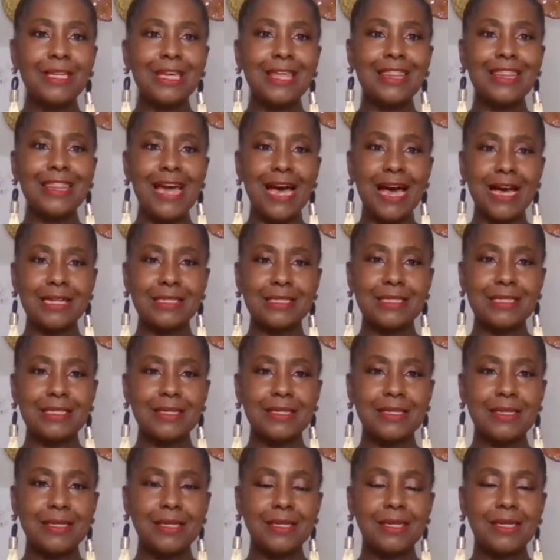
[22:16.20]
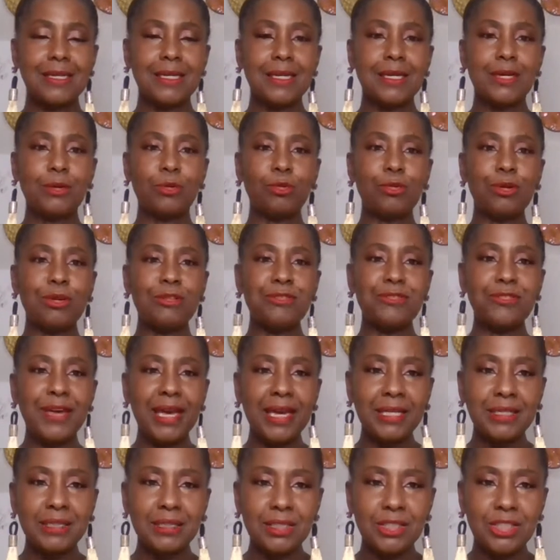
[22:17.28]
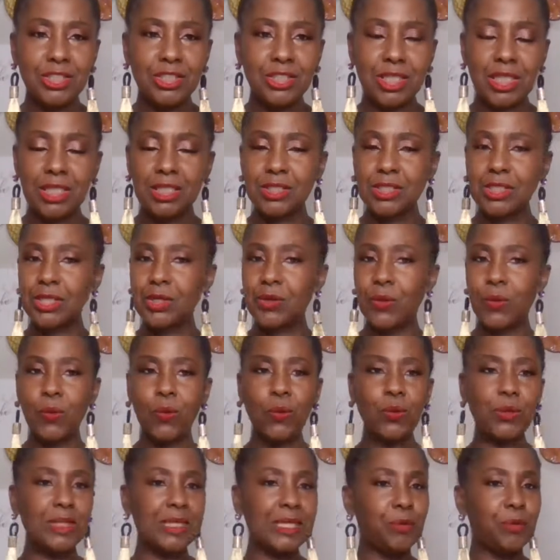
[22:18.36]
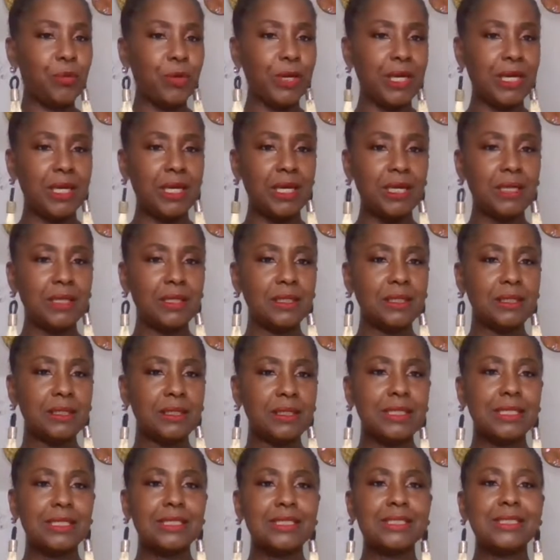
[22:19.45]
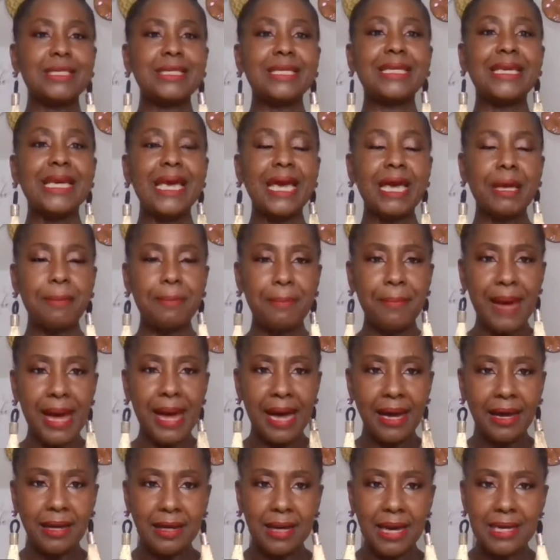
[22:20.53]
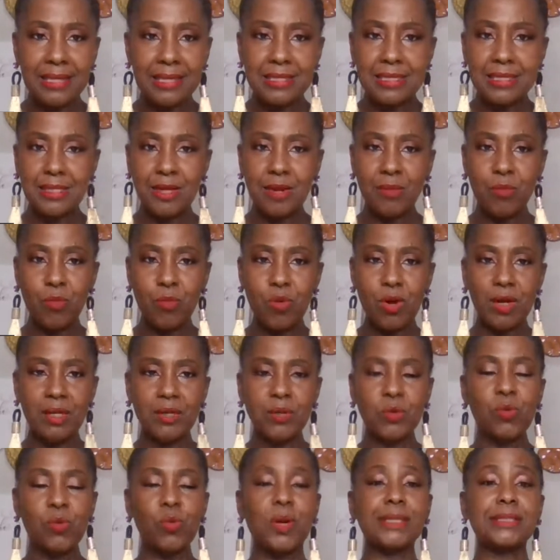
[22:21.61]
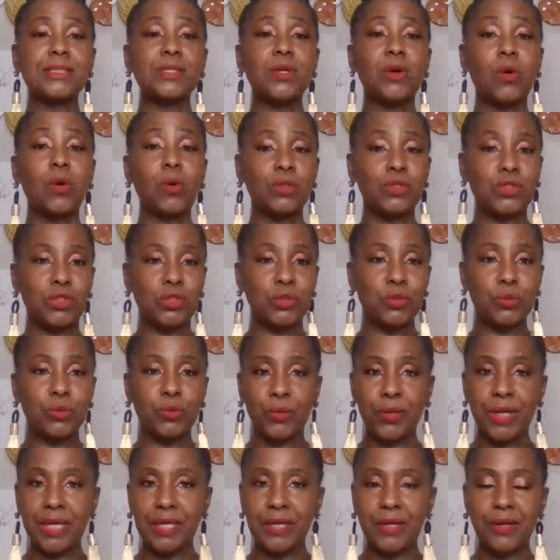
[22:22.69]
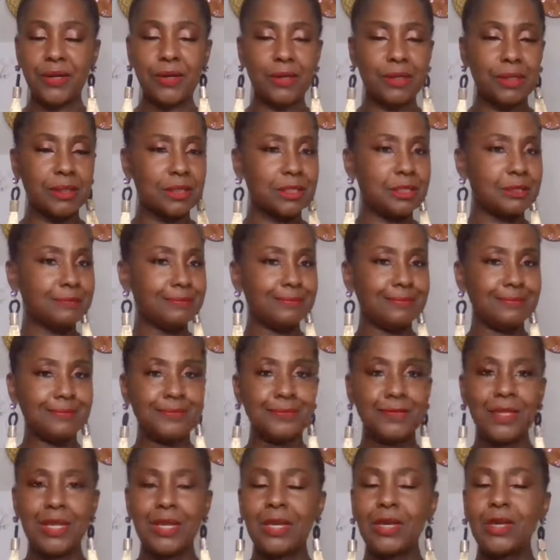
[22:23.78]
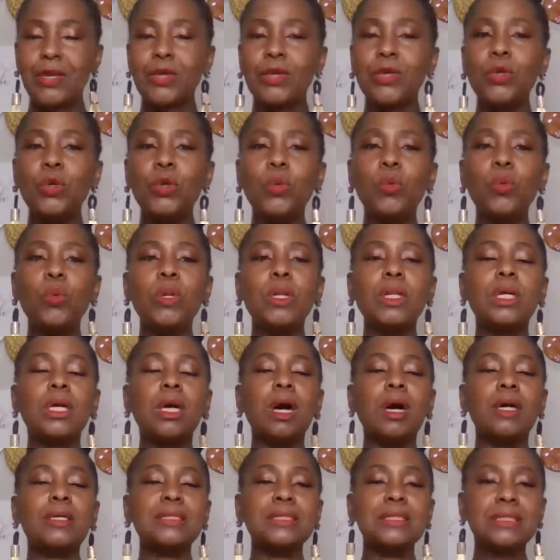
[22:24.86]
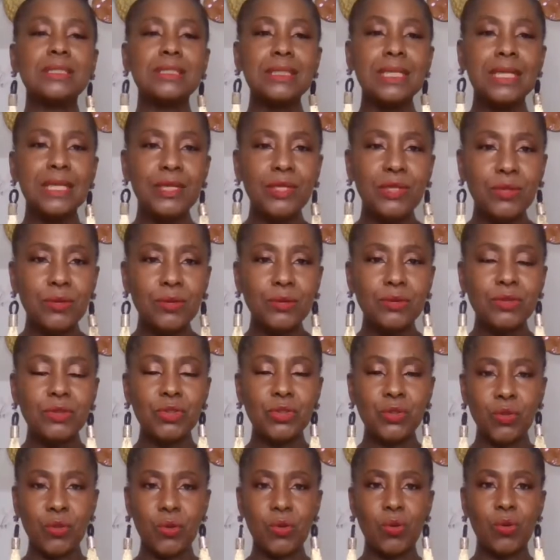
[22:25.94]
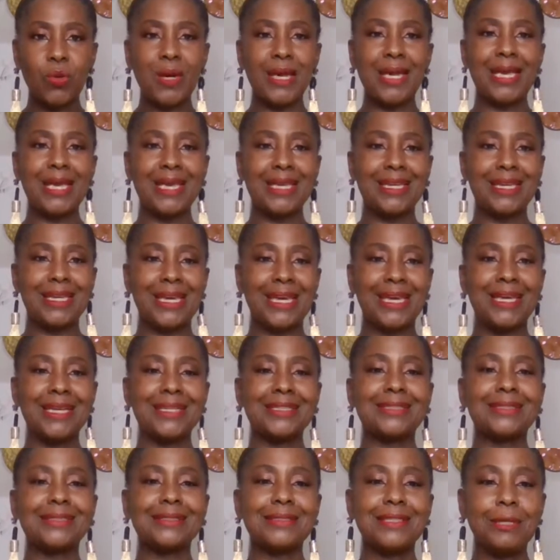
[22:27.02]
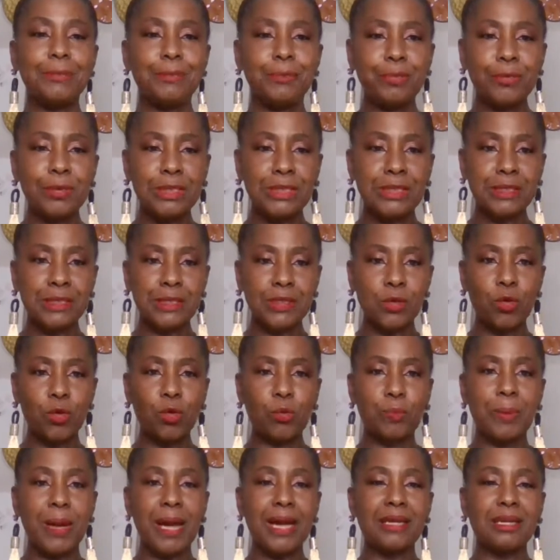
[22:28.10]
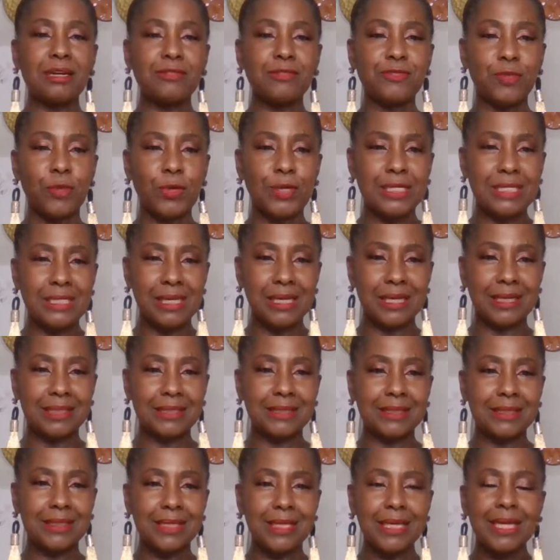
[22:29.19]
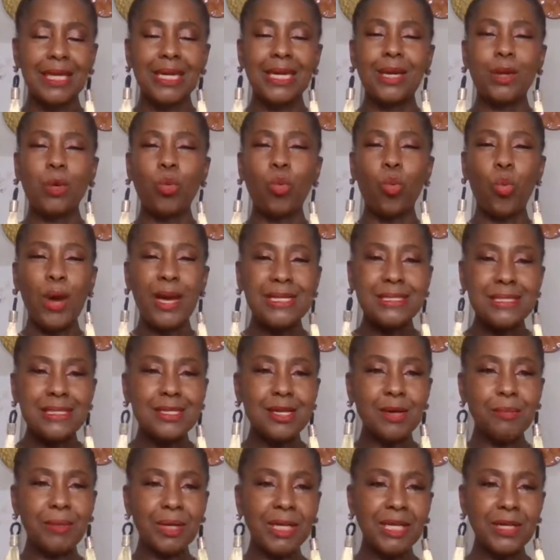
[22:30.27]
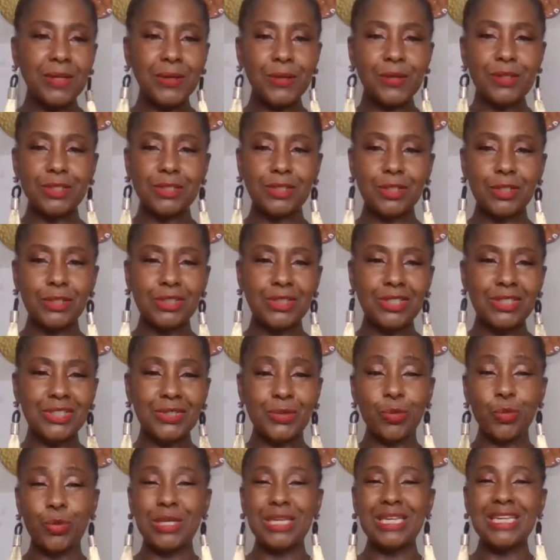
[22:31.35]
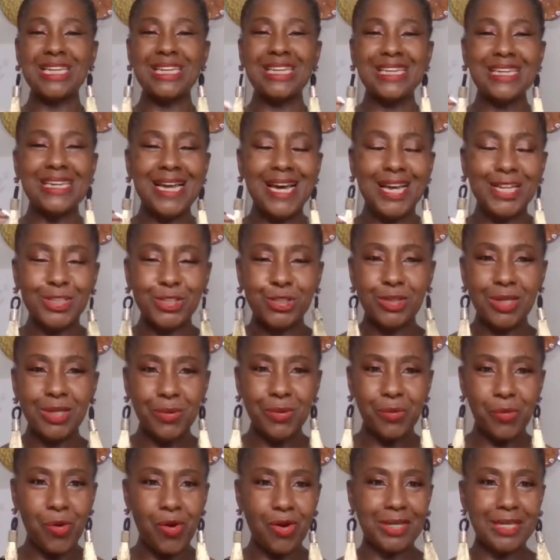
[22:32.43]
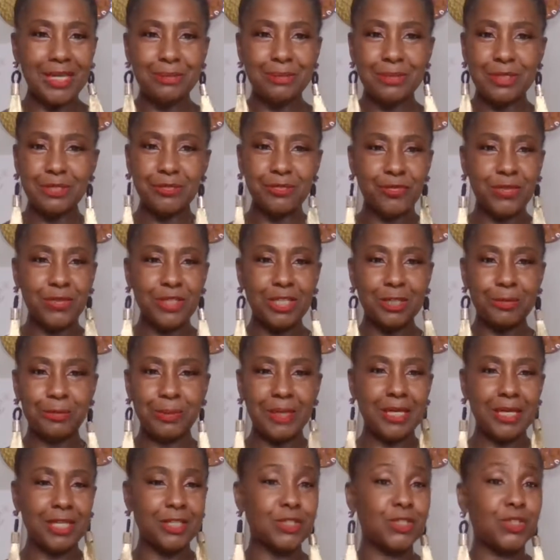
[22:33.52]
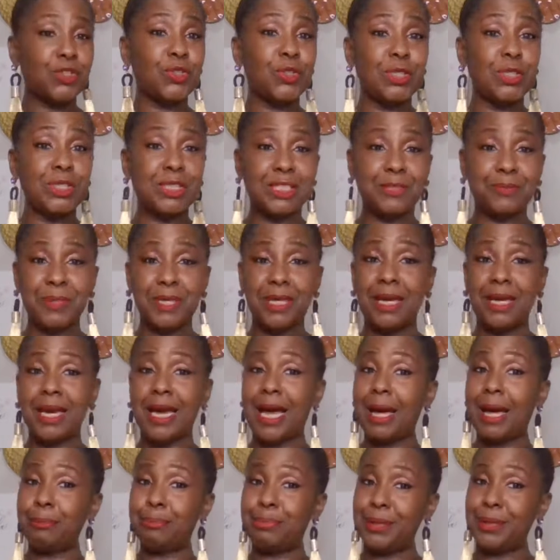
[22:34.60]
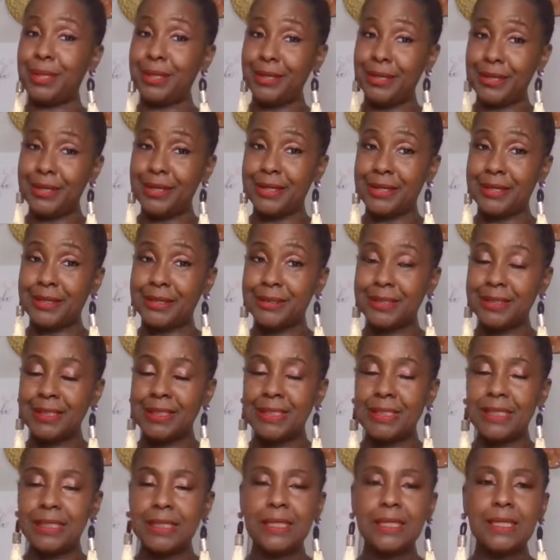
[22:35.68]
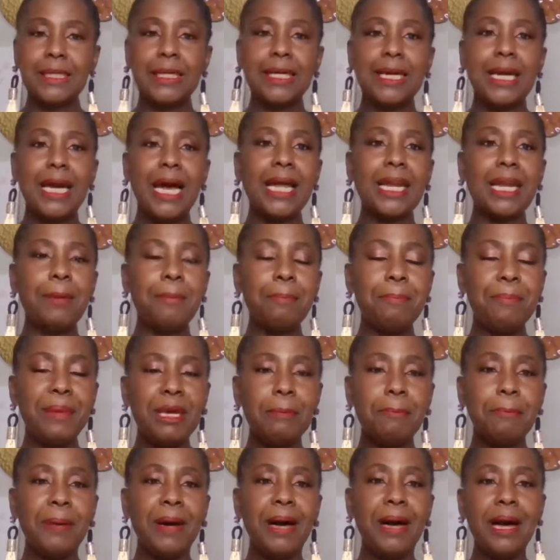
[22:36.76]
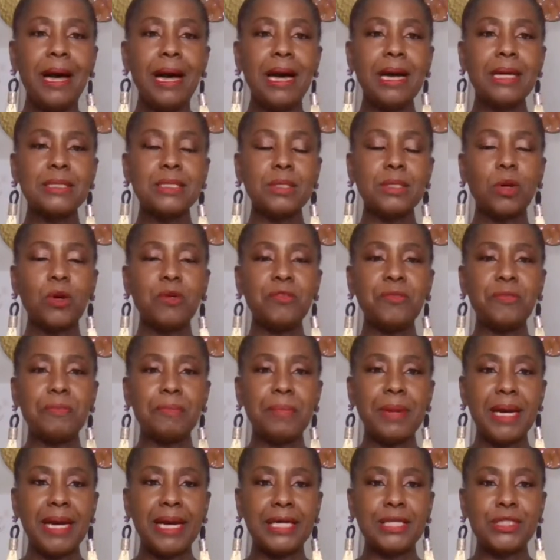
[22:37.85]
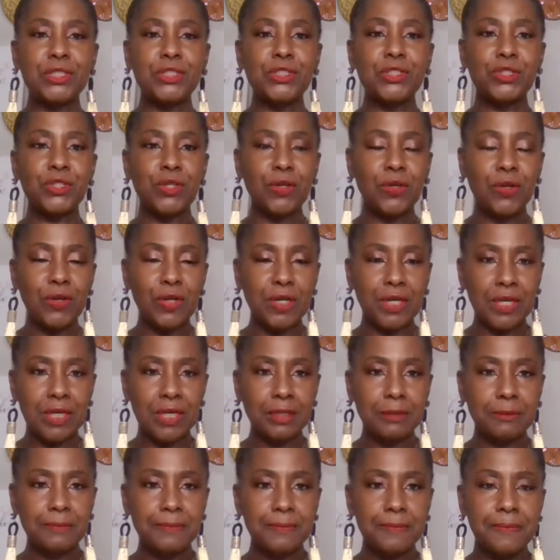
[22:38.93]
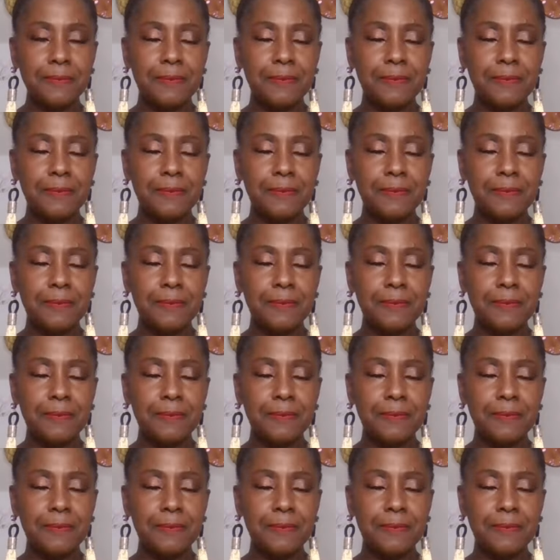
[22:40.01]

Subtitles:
that revenge is the only way to get back at someone who has caused you great hurt. You will continue to go in a slippery slope and a vortex. When somebody hurts us, we naturally want them to feel pain. Trust me, I've been there. And a big part of my journey,